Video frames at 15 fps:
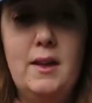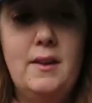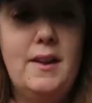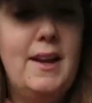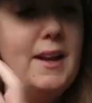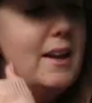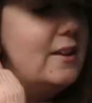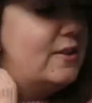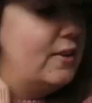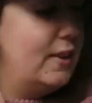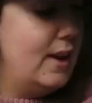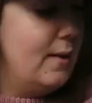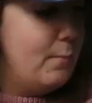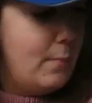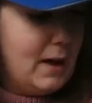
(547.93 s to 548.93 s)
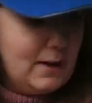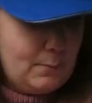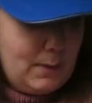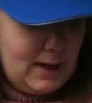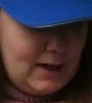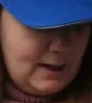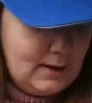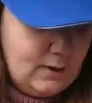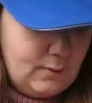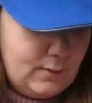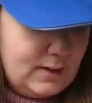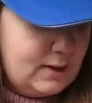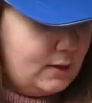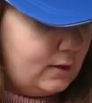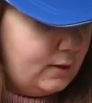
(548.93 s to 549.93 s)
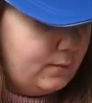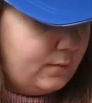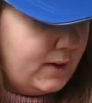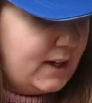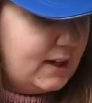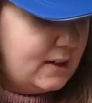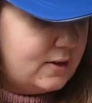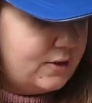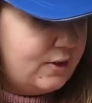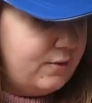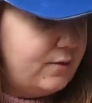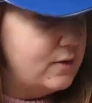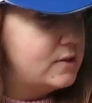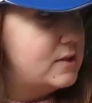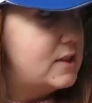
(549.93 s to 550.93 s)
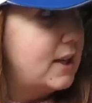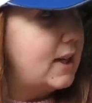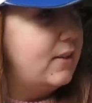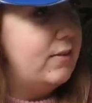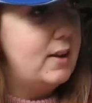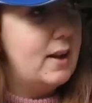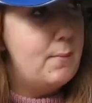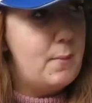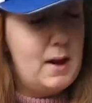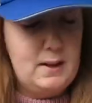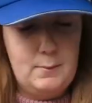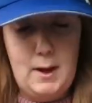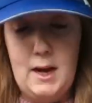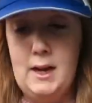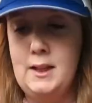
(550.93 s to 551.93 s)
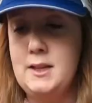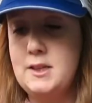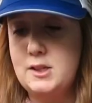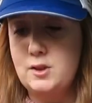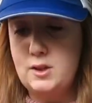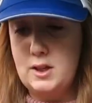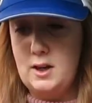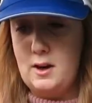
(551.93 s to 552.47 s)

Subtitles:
Like, do you get back pain when you, like, do you feel sick if you get back pain? Let's look